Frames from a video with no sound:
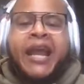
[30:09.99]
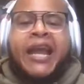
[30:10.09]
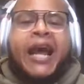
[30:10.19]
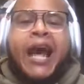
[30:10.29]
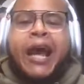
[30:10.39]

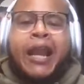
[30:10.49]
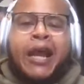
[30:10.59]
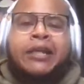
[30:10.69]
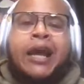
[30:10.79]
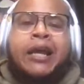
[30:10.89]
And
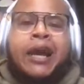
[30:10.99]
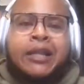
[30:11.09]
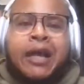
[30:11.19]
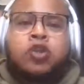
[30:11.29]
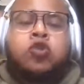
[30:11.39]

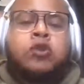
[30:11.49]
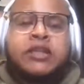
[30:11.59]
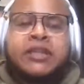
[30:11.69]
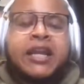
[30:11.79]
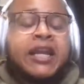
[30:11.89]
I
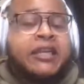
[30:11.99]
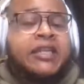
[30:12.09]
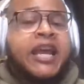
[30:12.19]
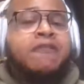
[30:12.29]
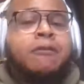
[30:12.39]
truly say that,
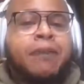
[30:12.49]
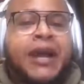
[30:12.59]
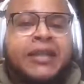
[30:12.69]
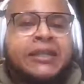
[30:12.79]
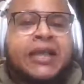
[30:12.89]
because
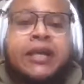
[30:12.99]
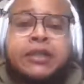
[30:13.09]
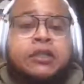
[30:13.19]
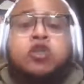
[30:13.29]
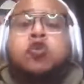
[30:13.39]
everybody is not
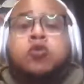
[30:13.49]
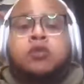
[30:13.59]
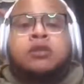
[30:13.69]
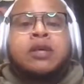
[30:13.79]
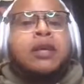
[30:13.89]
just
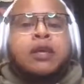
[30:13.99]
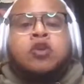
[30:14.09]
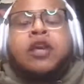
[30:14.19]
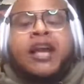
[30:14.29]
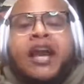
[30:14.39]
doers.
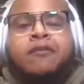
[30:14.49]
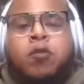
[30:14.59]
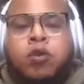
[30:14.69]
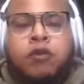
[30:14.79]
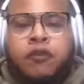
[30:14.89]
You can't
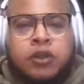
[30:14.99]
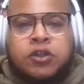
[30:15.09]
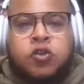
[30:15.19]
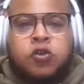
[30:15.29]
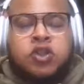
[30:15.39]
have a world full
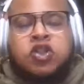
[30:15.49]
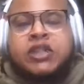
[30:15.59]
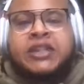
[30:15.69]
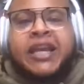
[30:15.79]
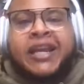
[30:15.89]
of doers. You
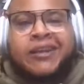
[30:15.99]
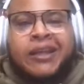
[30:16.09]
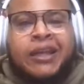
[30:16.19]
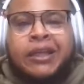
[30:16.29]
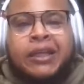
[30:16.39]
just can't.
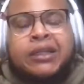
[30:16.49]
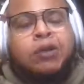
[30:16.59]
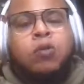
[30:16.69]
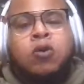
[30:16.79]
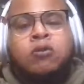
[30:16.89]

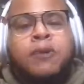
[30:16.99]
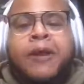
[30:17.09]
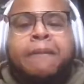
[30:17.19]
It won't.